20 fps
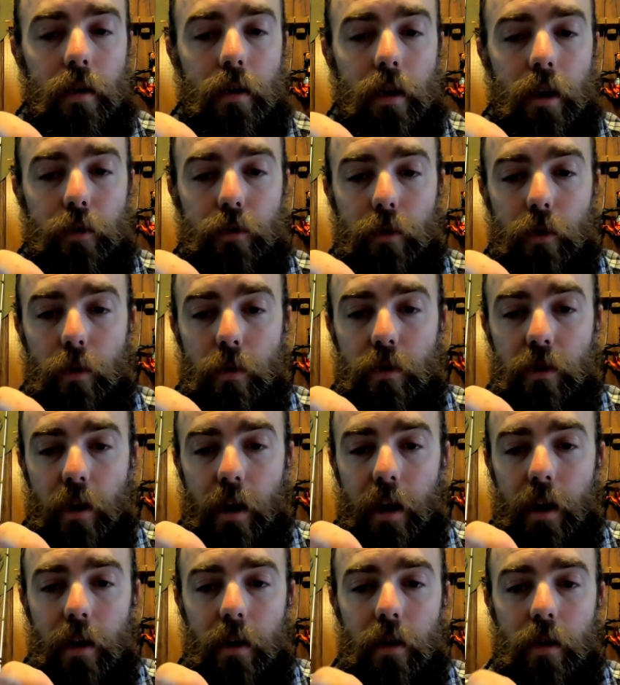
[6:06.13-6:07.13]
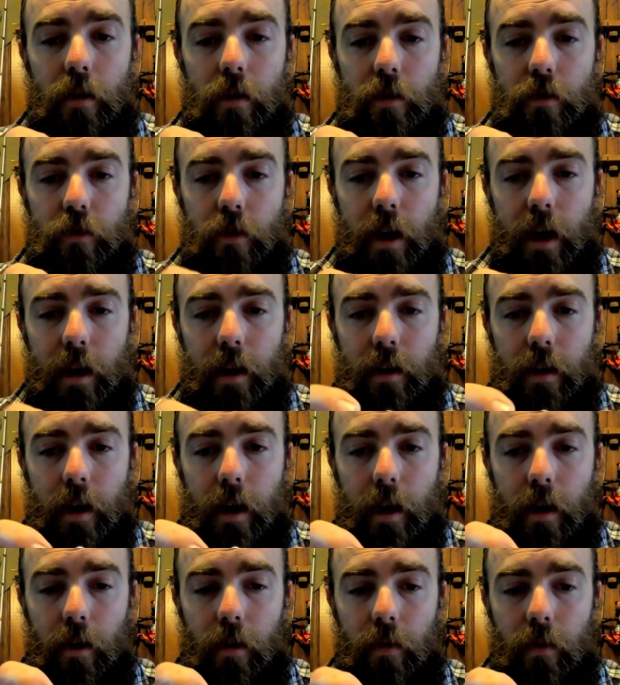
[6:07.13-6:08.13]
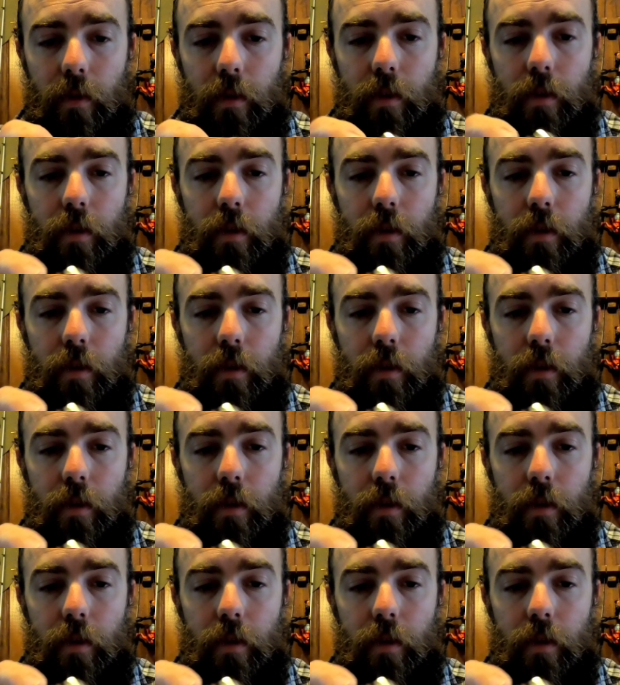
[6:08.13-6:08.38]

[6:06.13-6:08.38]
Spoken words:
if you tighten your drag dial,